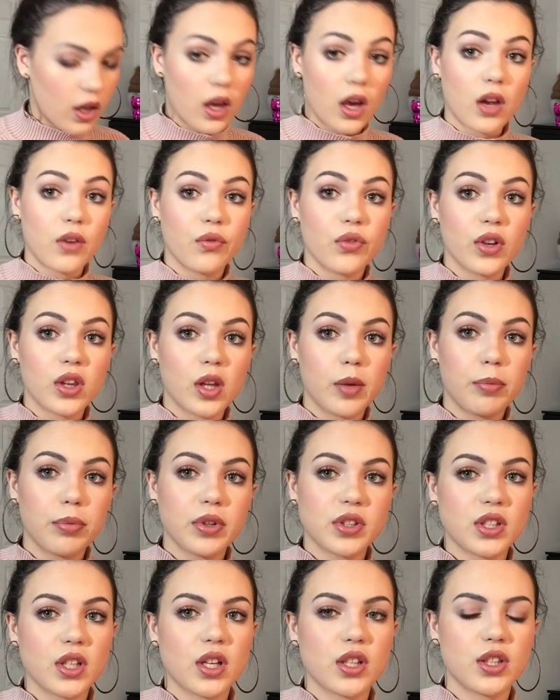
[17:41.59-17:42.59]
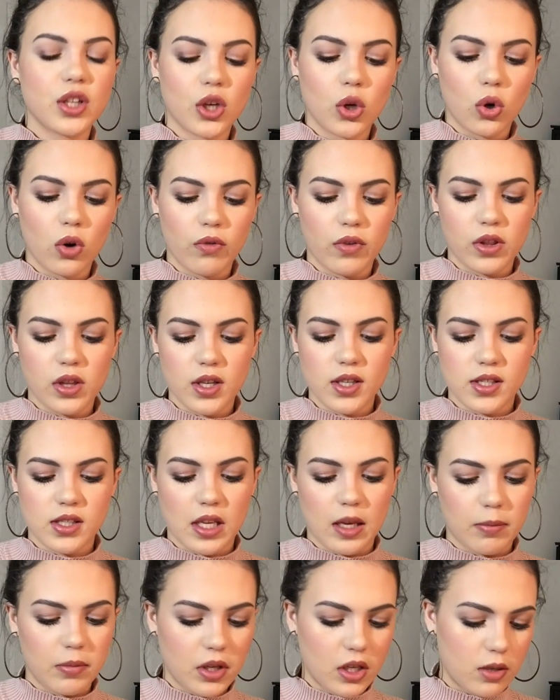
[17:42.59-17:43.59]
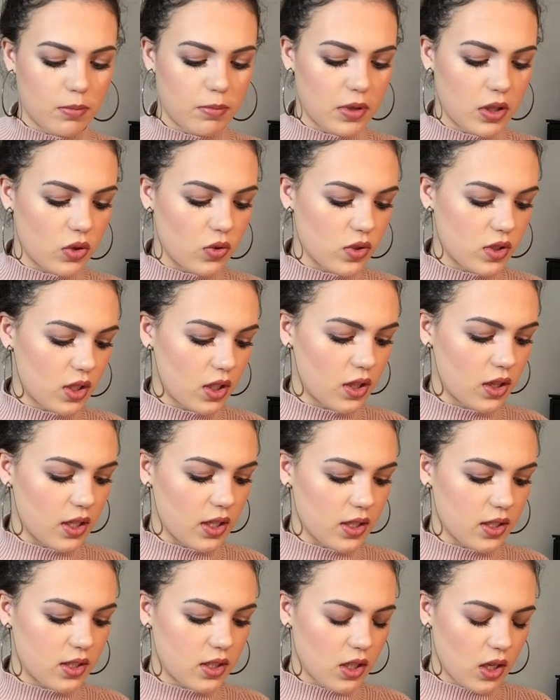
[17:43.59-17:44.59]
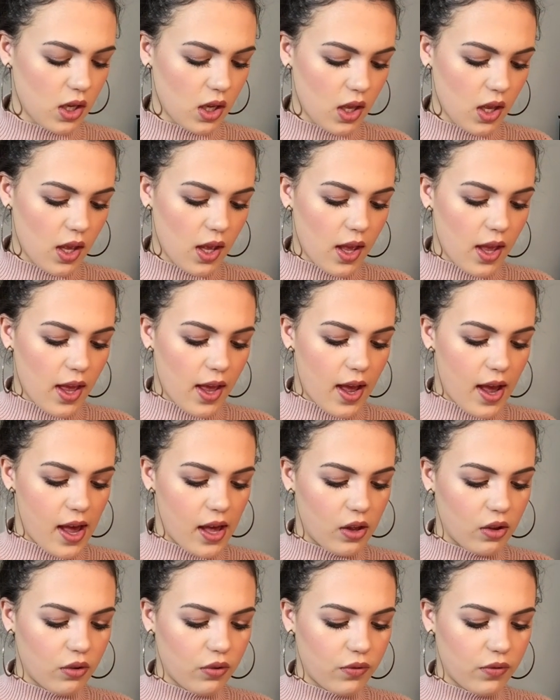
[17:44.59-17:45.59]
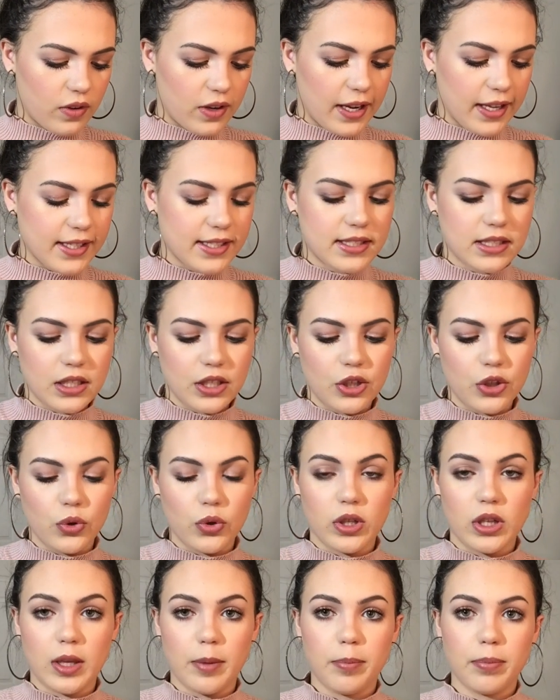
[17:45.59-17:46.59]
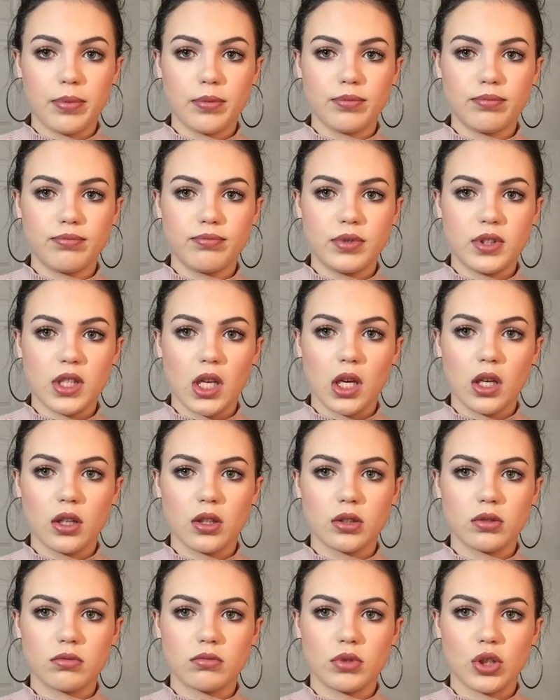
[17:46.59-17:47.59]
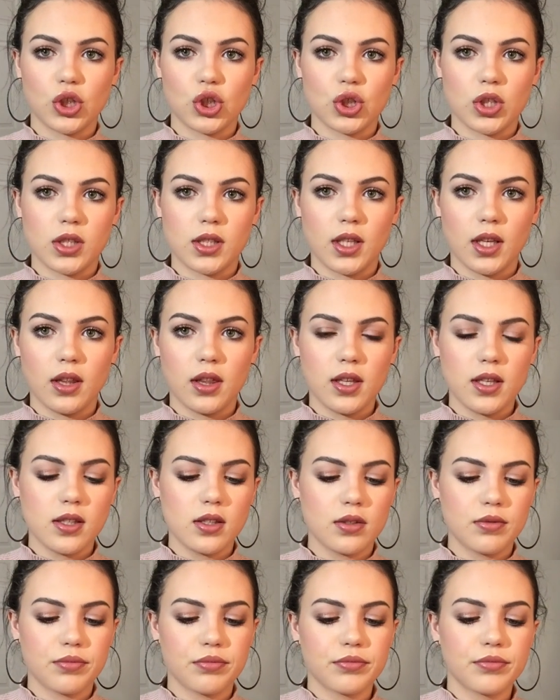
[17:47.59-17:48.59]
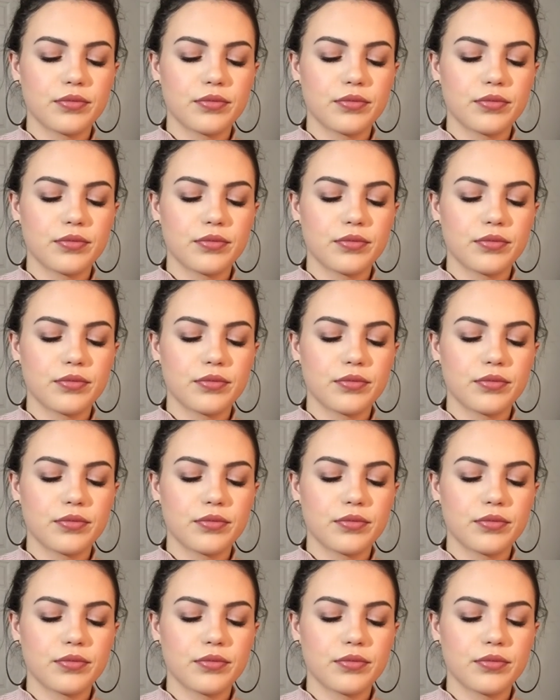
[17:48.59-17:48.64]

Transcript: And for lipstick to go over this, I'm going to be using this e.l.f. Nicely Nude lipstick. Looks just like this.